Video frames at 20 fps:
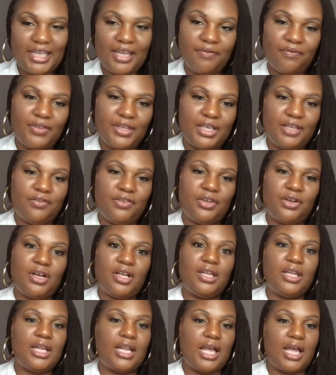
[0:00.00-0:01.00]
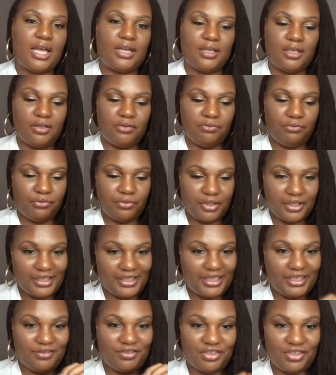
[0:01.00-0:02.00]
And then there are a lot of
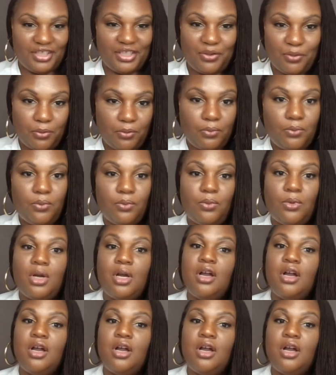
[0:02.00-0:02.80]
really, really cool